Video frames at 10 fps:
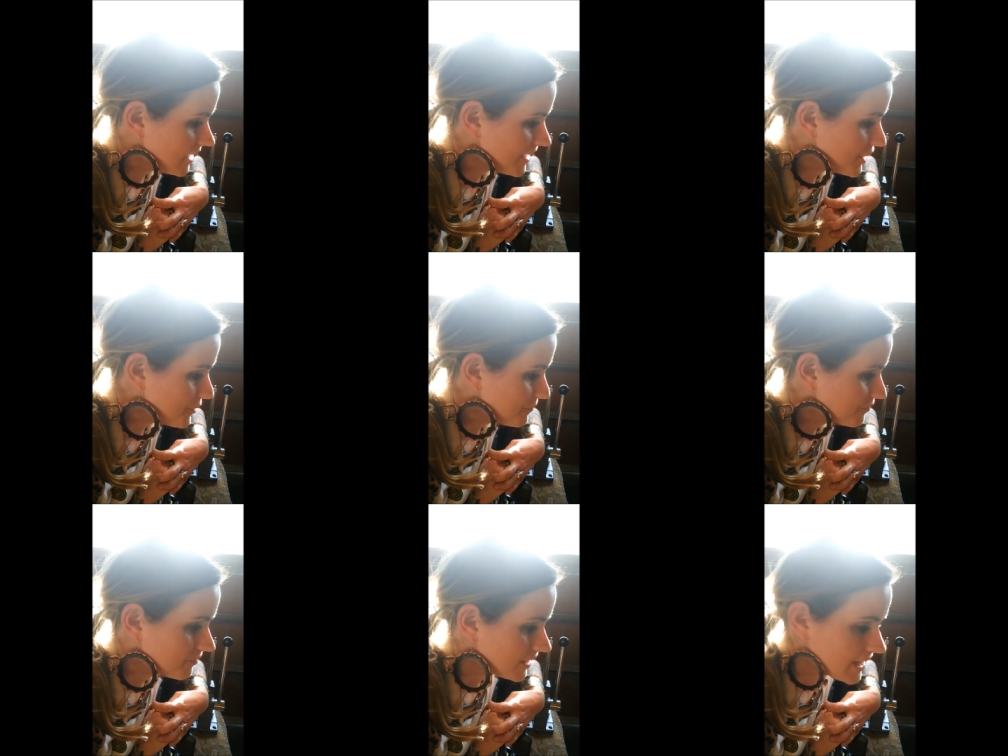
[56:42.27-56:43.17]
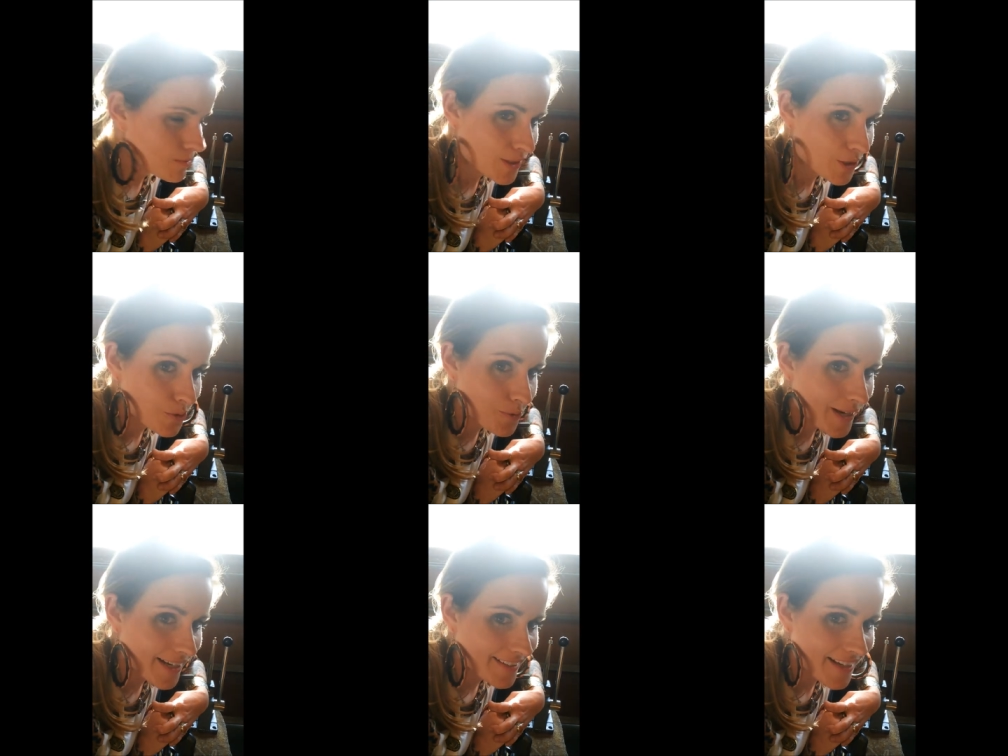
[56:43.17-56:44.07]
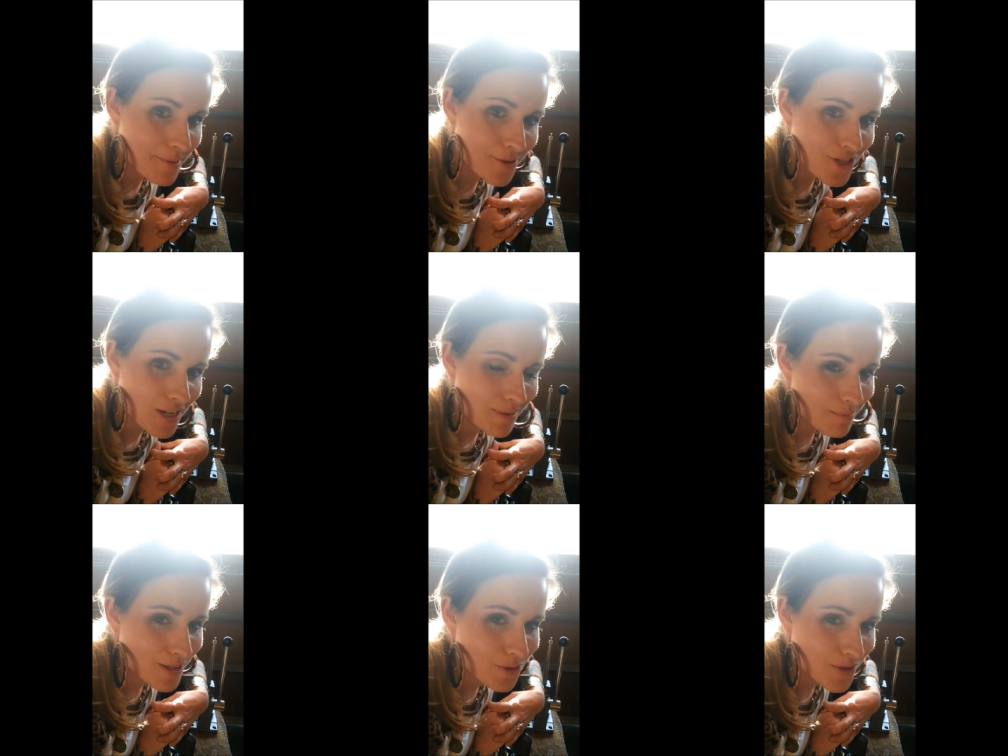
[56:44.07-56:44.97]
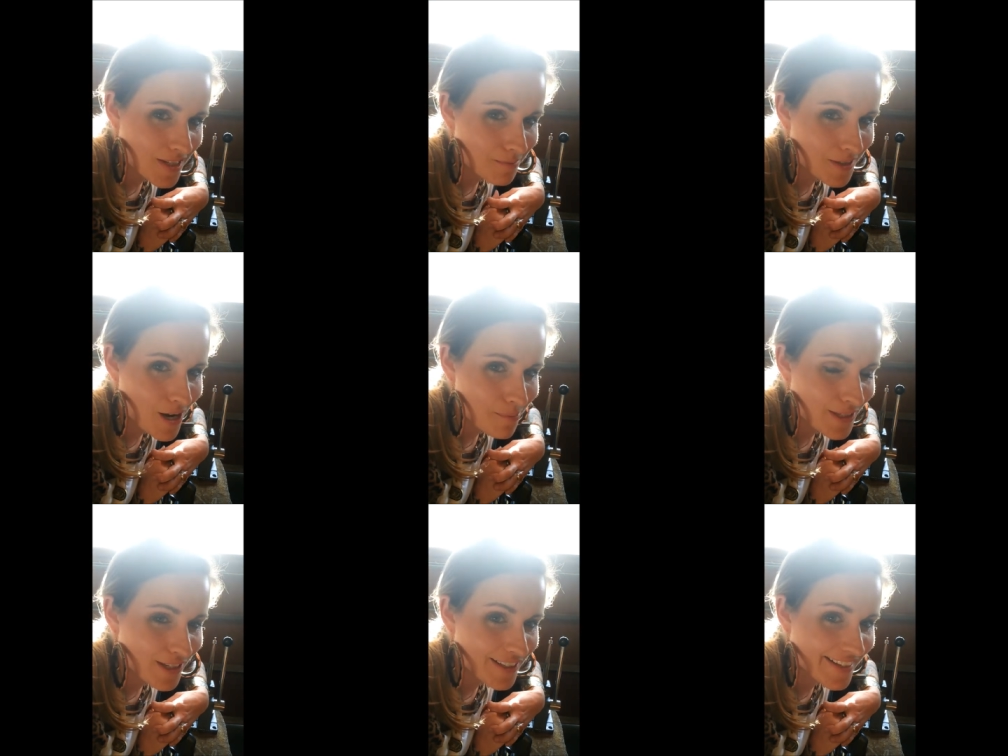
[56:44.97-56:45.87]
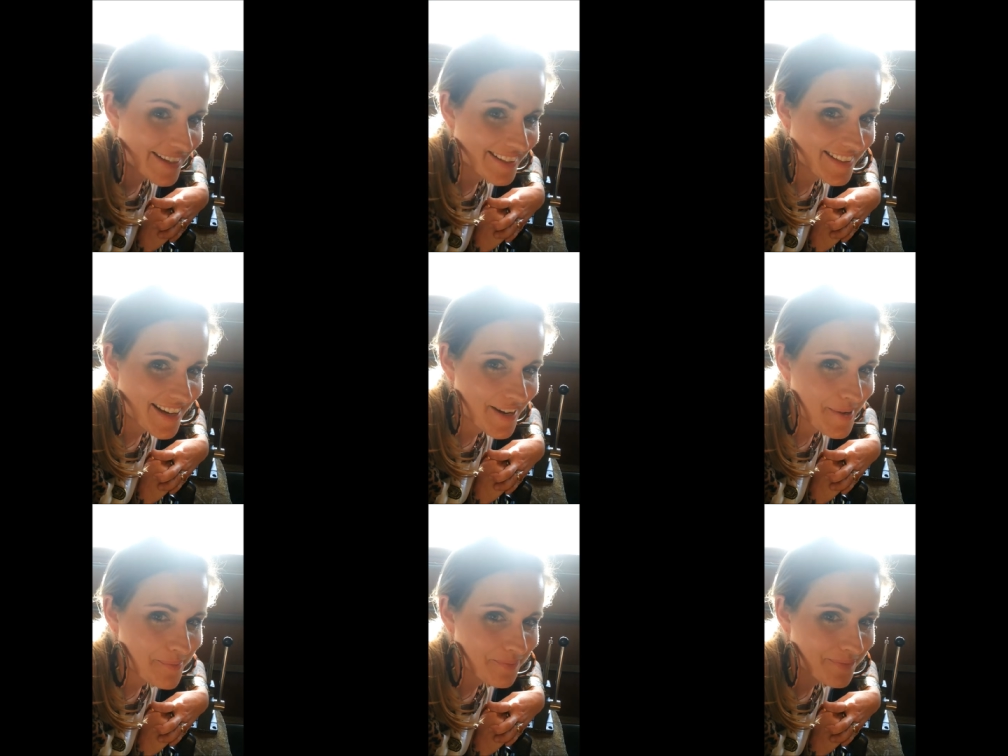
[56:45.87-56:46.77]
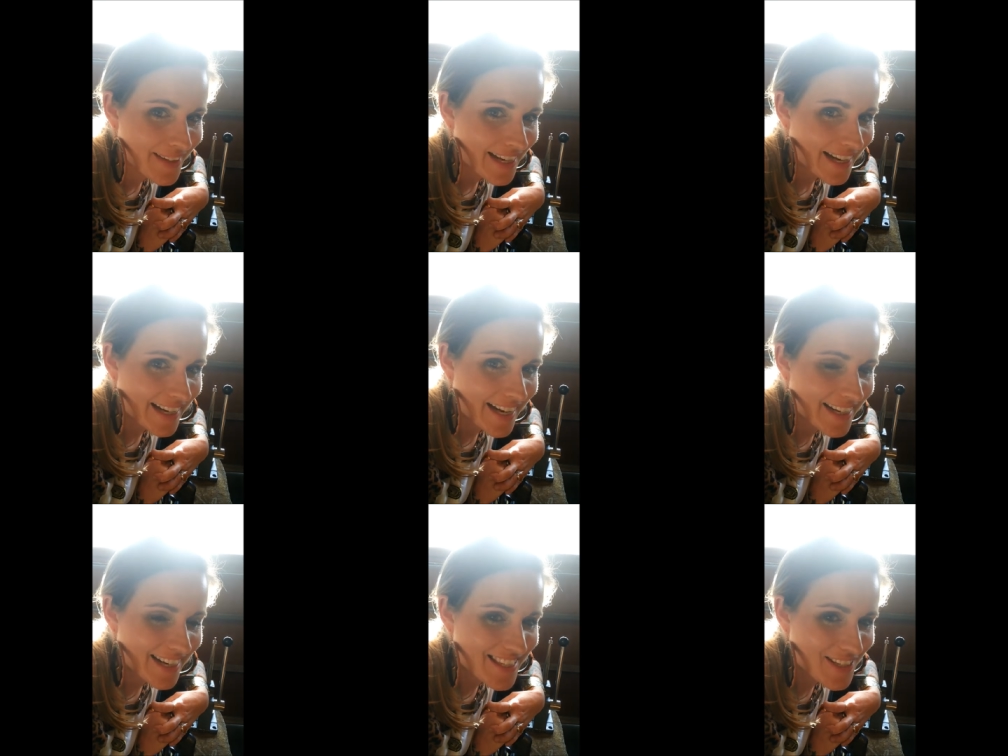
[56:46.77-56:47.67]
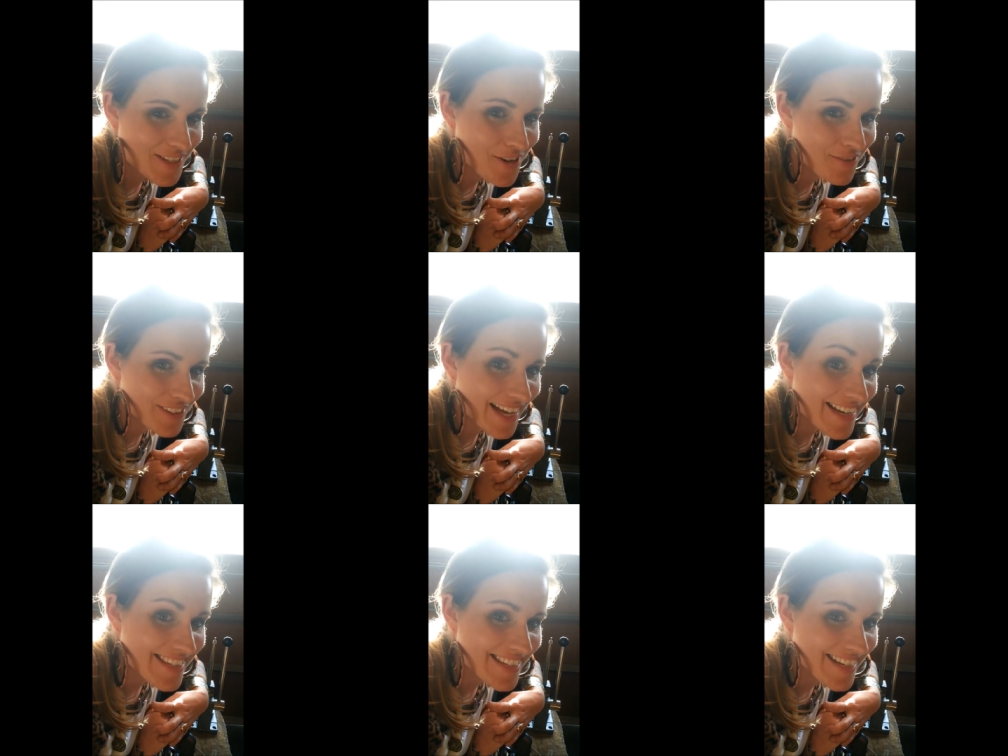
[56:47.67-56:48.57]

I don't know. It's been a cool ride. I appreciate PepeTools letting me hop in here again. Um, I kind of I took it over last